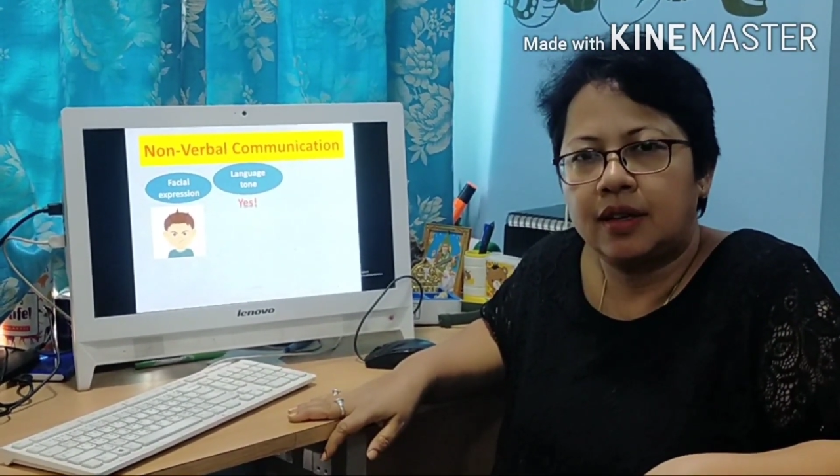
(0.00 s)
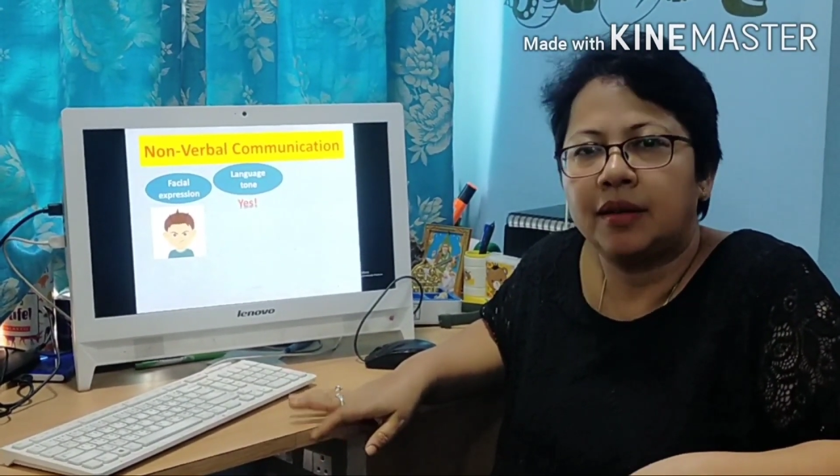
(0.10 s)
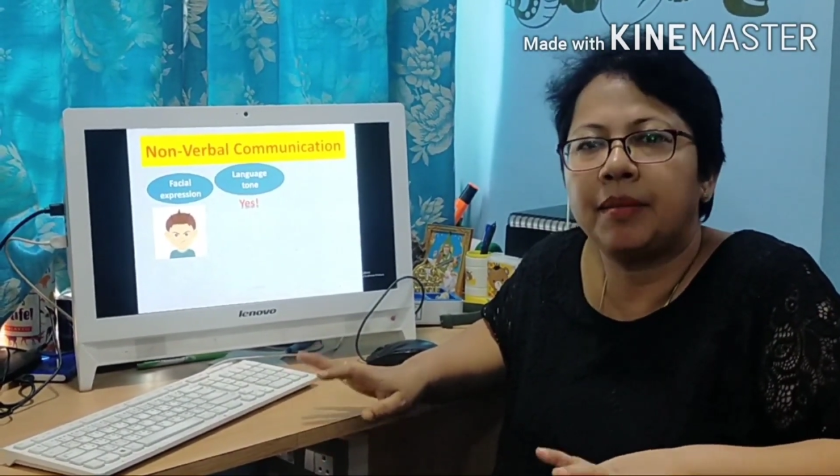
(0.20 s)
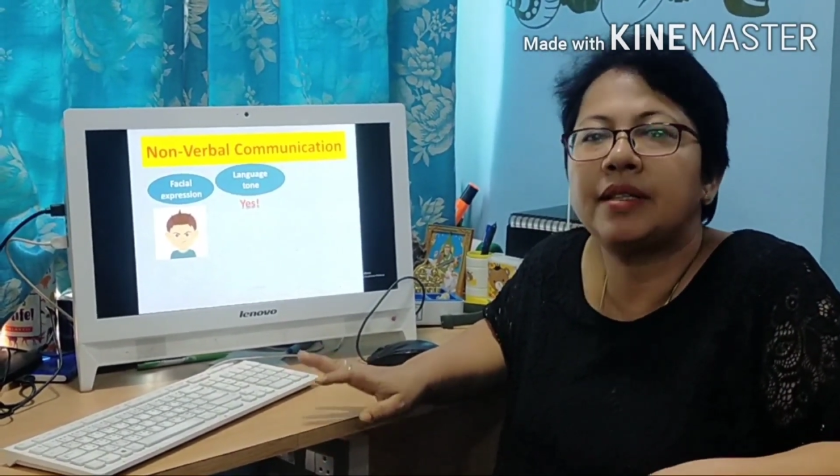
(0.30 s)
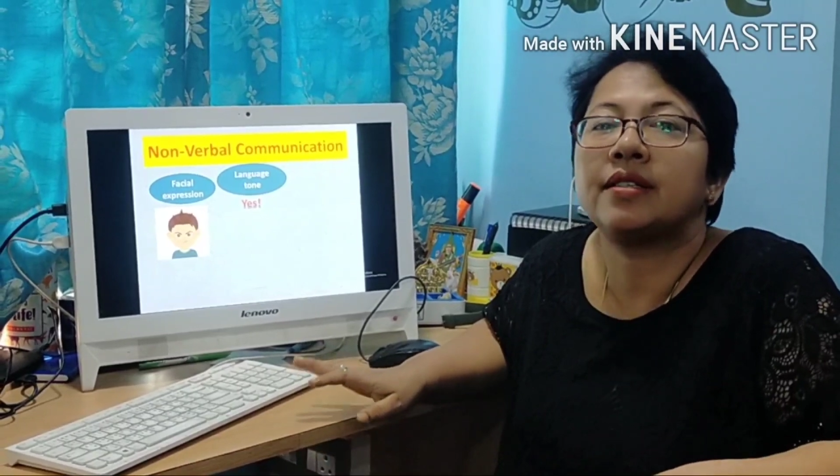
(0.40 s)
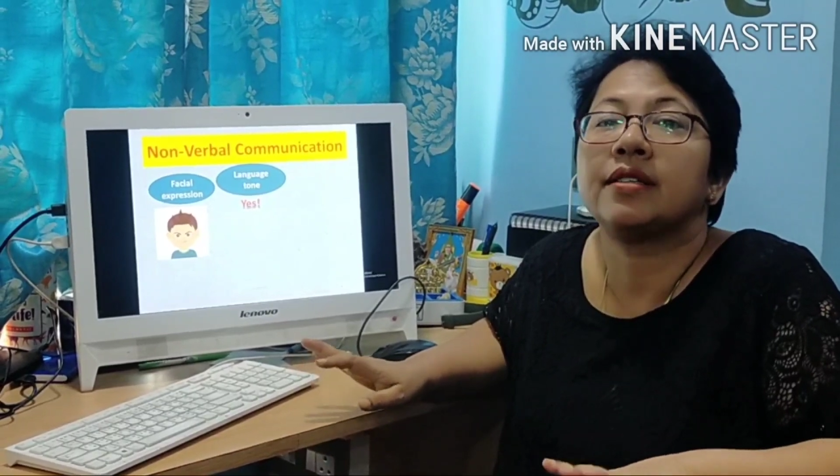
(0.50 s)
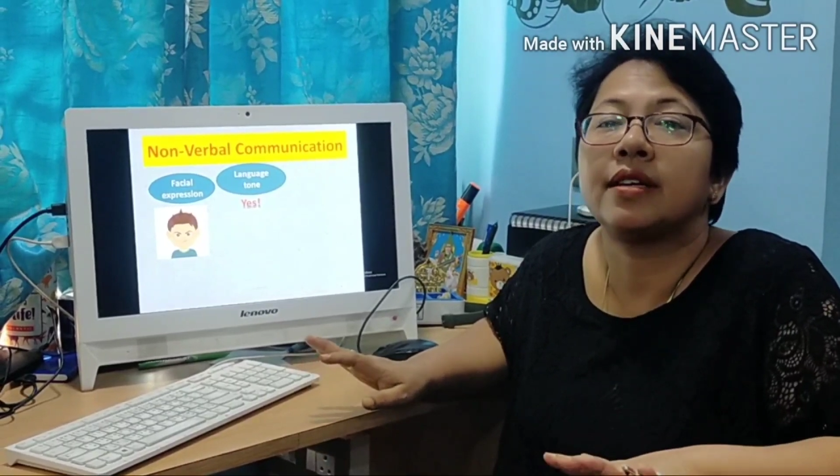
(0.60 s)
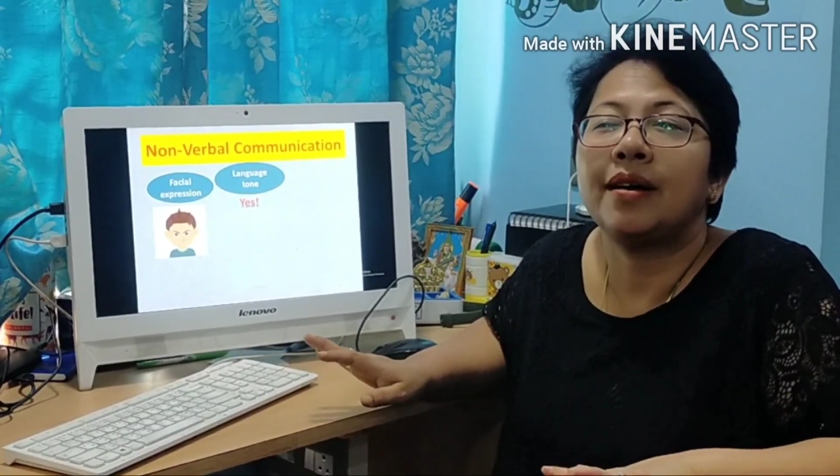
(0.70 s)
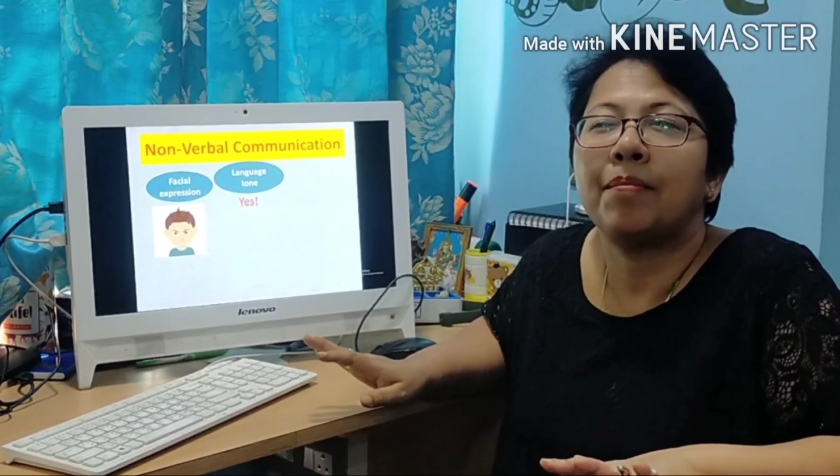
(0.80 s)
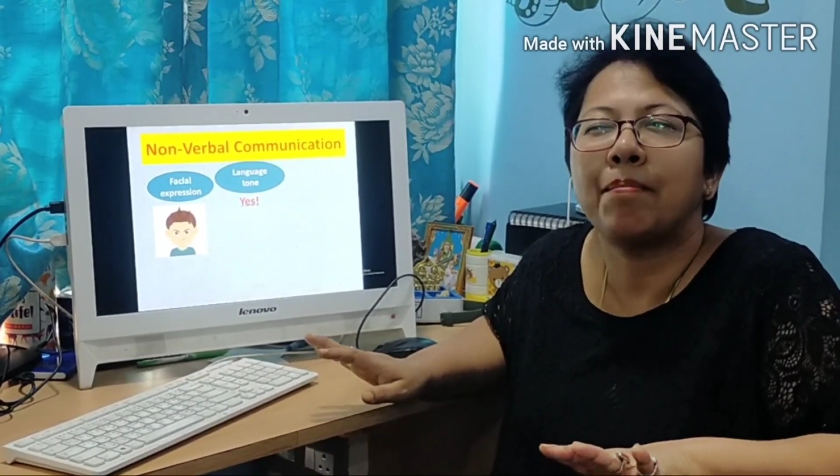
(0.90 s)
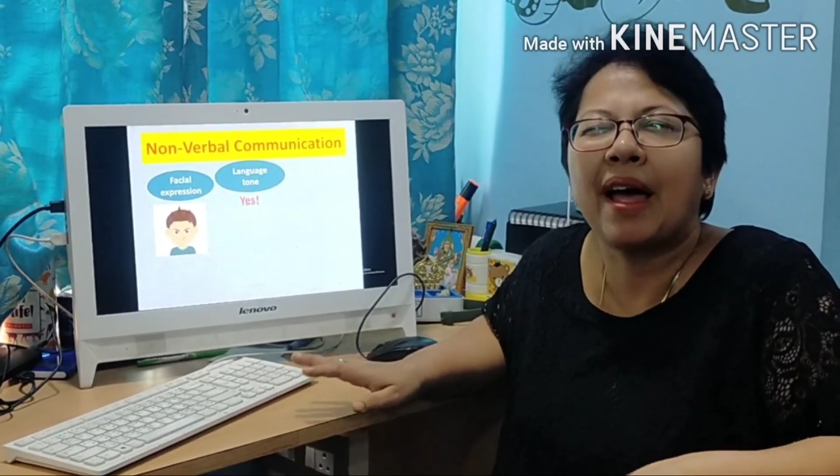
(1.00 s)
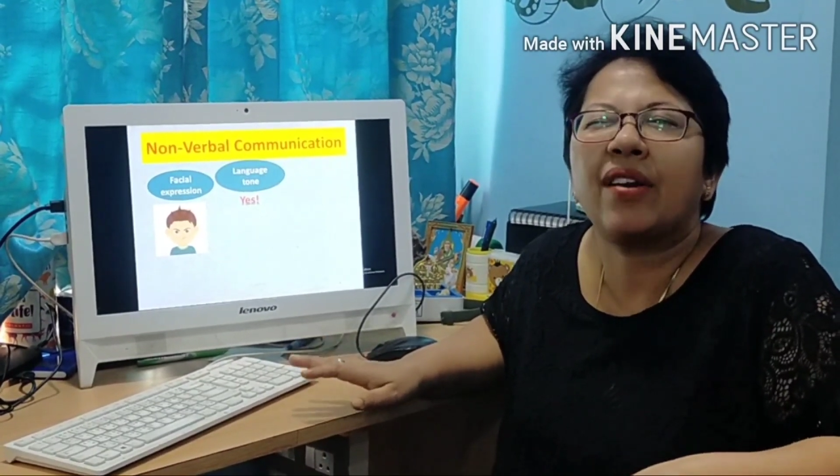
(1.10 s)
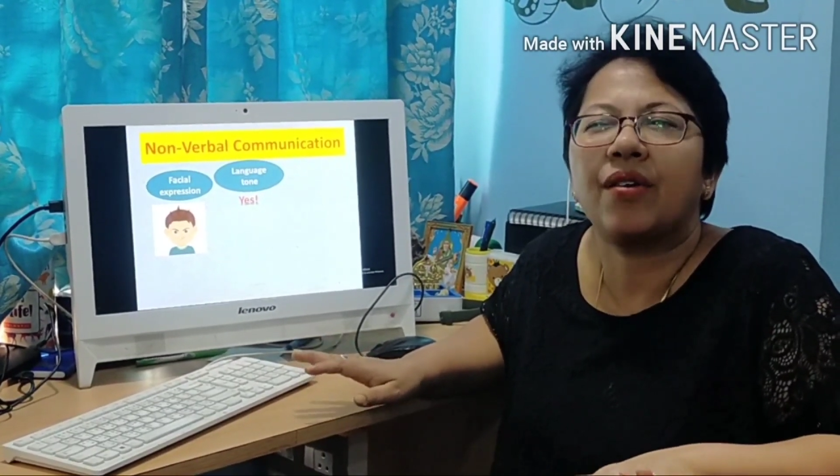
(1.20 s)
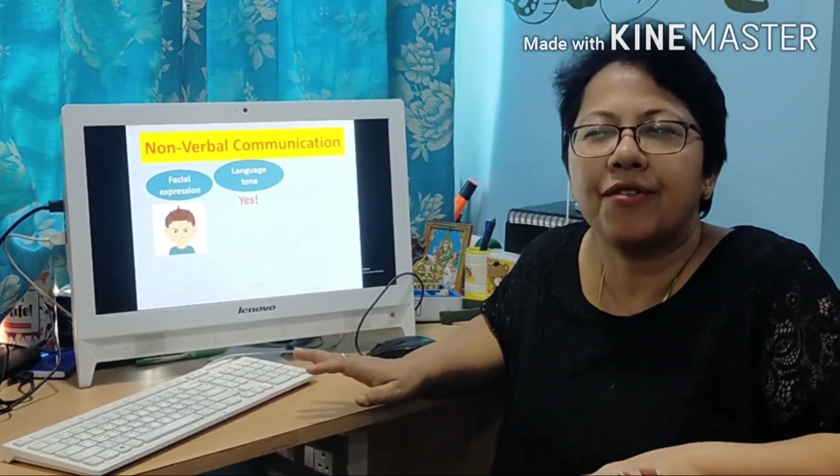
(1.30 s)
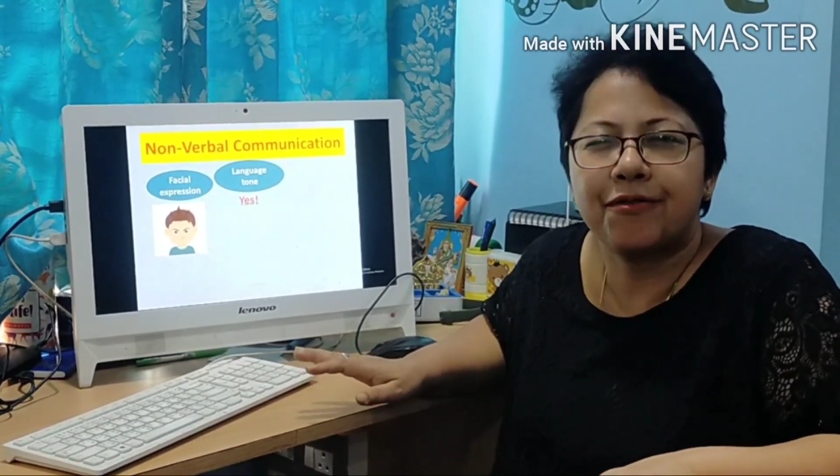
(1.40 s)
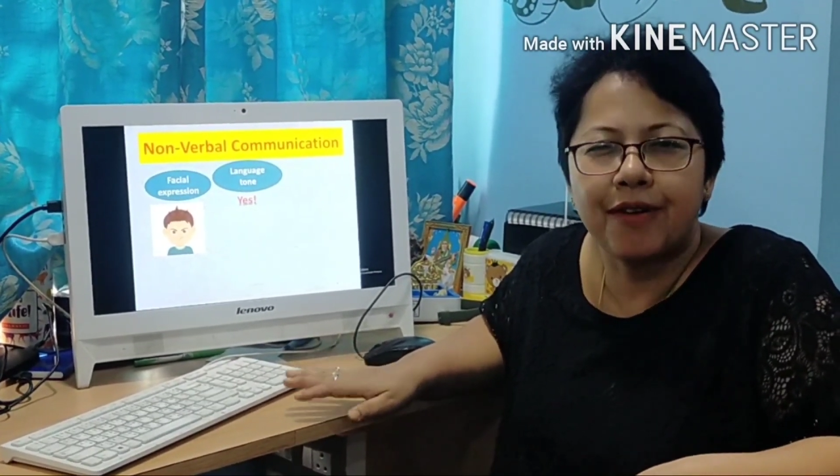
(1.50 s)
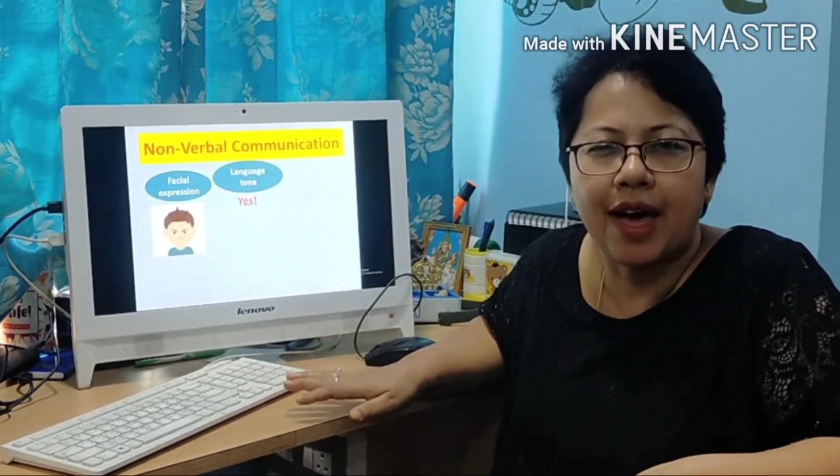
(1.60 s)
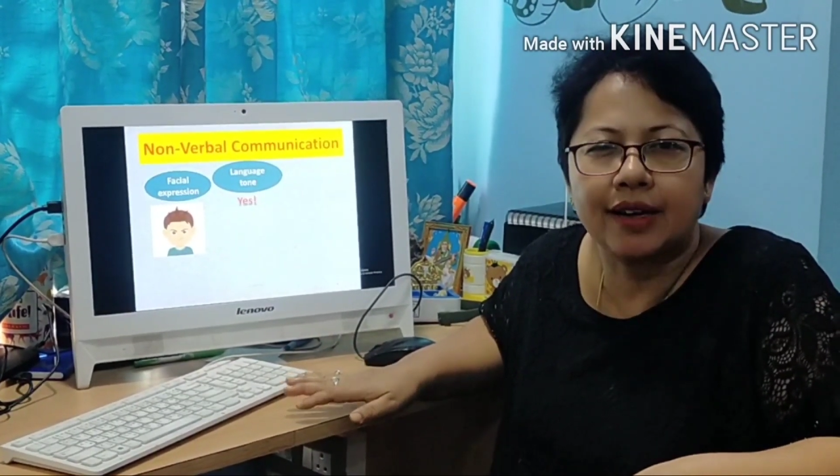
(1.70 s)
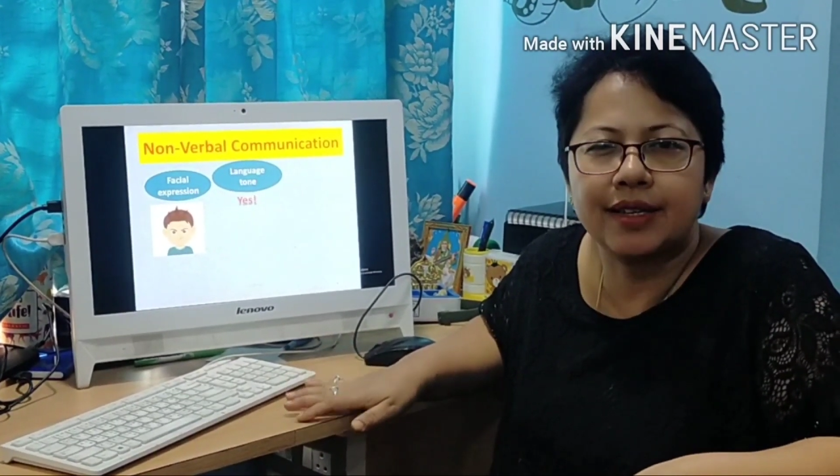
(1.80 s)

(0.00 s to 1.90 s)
means it's a matter of fact,